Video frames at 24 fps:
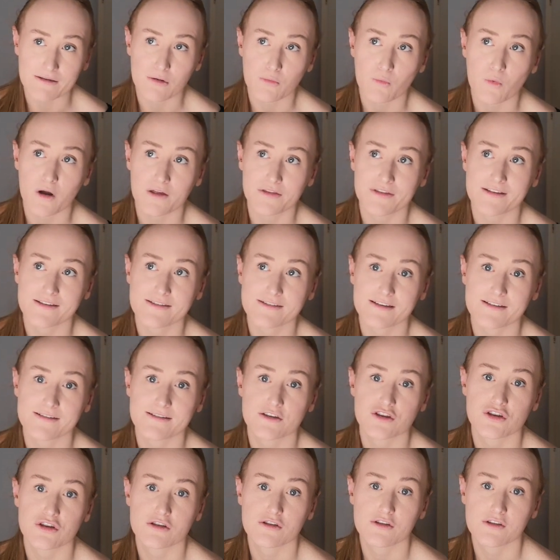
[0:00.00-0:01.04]
what this
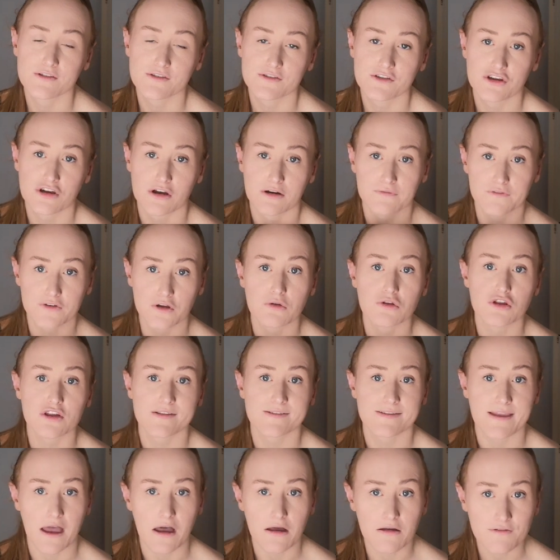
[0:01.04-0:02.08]
decision does to your future
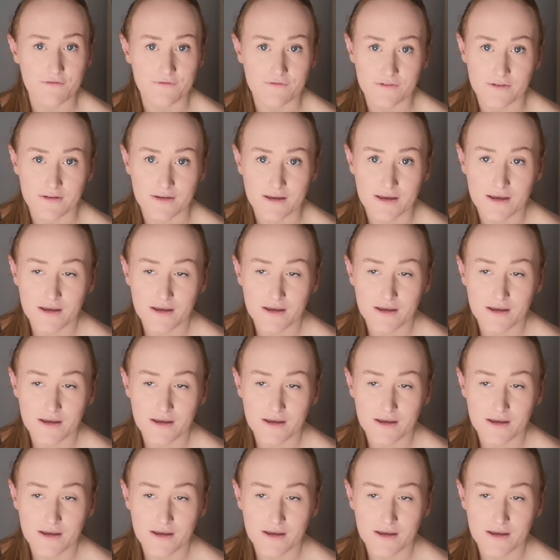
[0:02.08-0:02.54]
self.